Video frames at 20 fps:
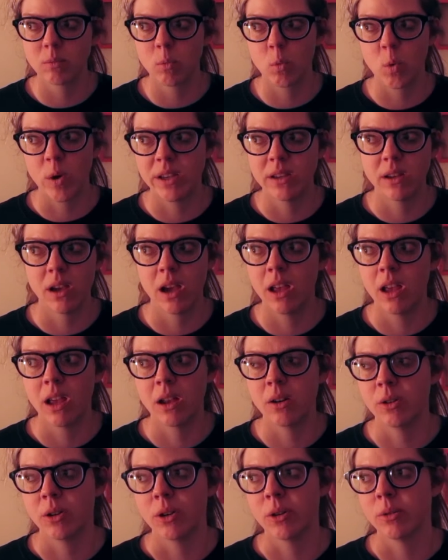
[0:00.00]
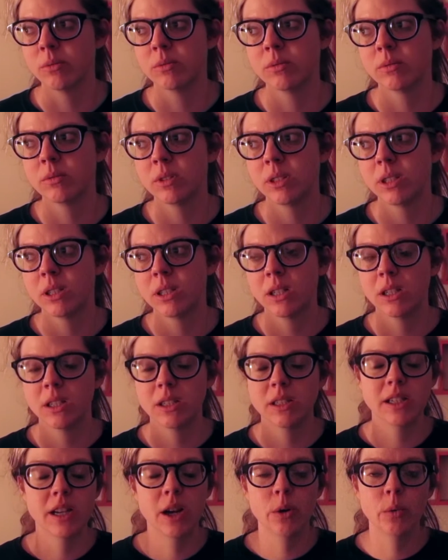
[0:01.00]
wait, I, I don't know.
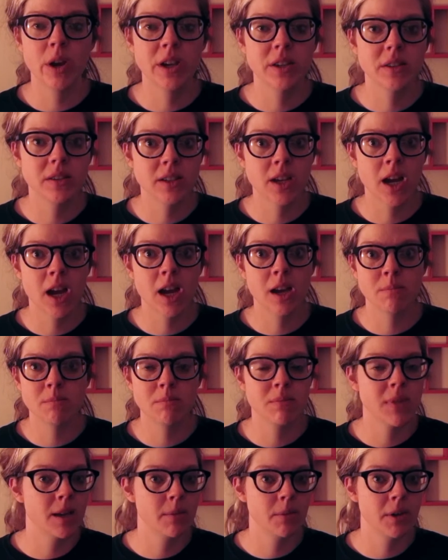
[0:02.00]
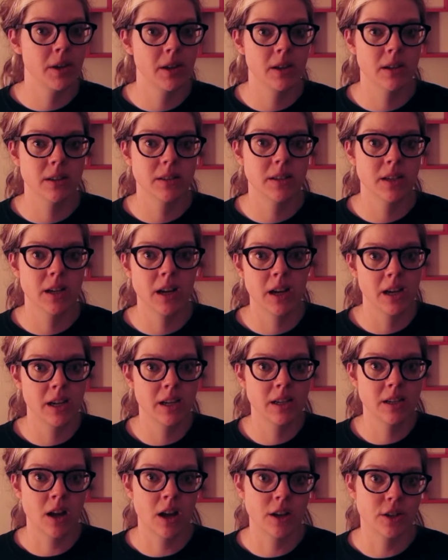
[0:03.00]
Did I waste time? Maybe. Did
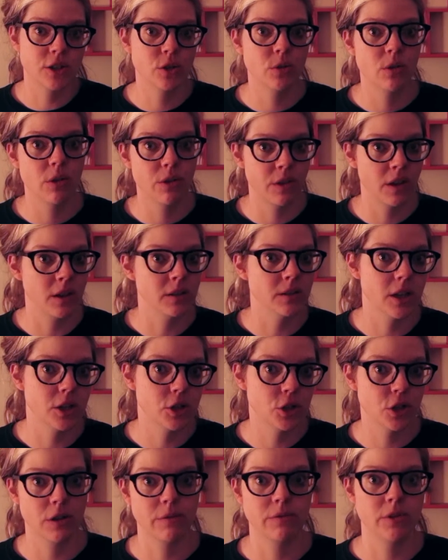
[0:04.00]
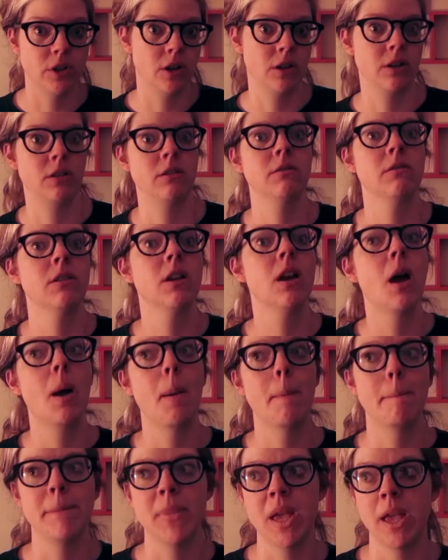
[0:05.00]
I not do the things I should have done?
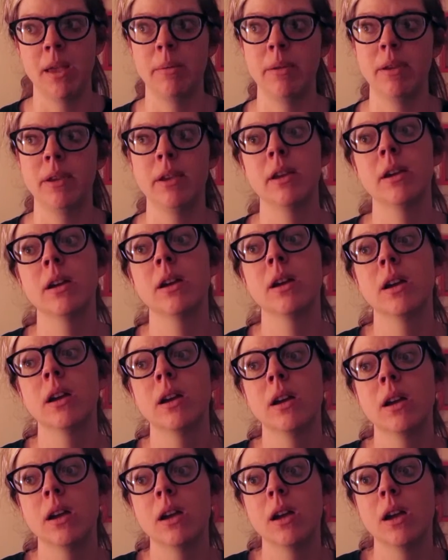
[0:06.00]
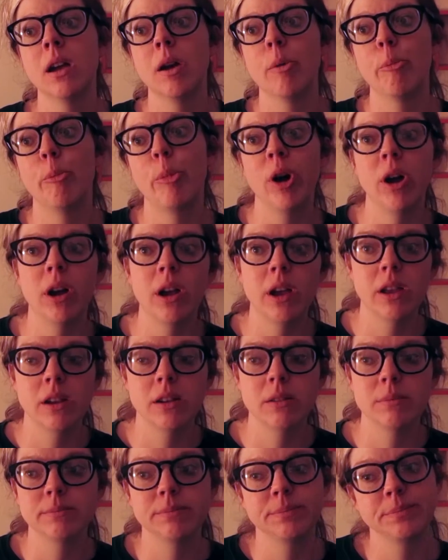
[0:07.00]
Maybe. But